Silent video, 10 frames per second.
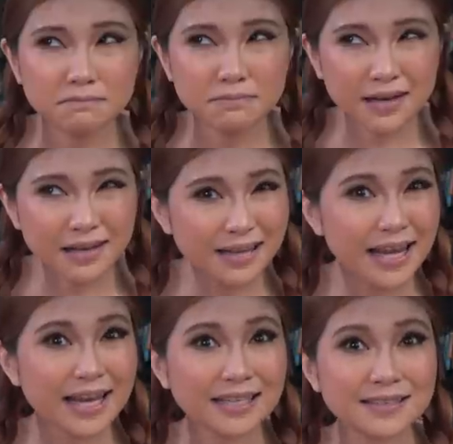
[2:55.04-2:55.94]
but
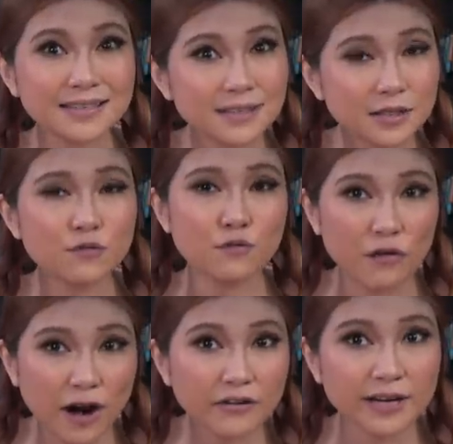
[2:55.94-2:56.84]
it's still
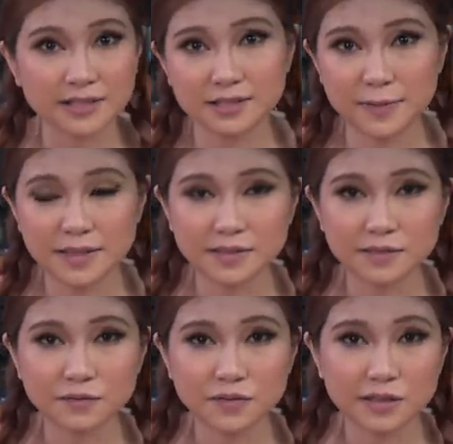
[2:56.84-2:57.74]
very
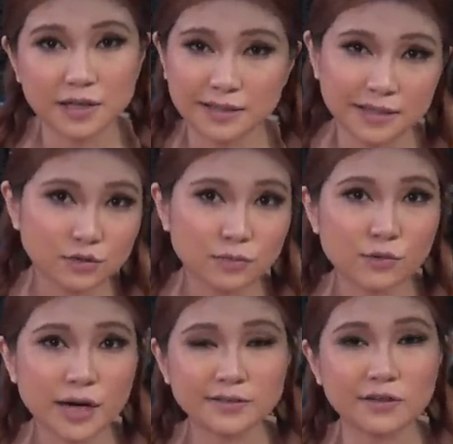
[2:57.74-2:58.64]
expensive. Until the
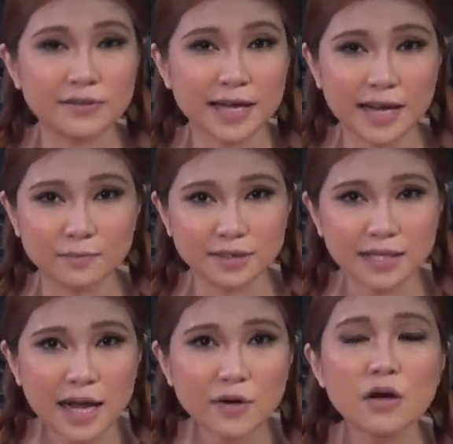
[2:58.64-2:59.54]
price on that comes
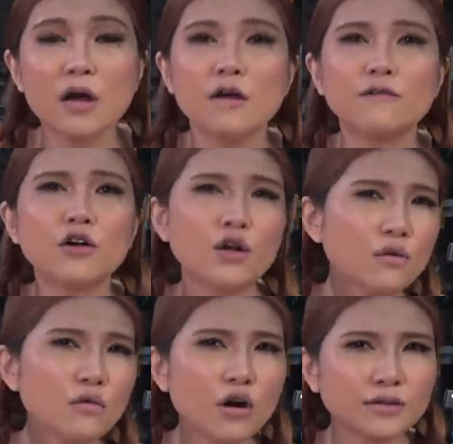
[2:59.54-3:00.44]
down, for
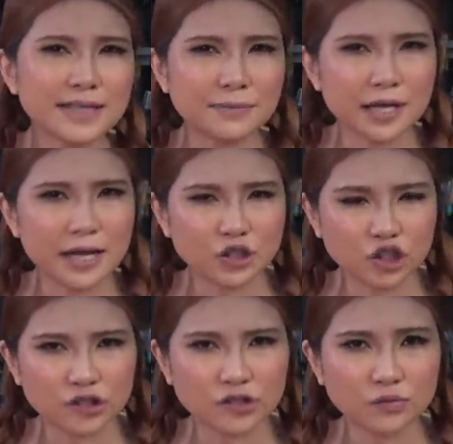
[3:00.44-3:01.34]
low cost
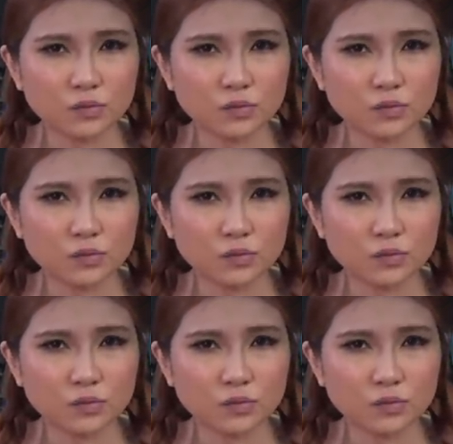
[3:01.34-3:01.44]
applications,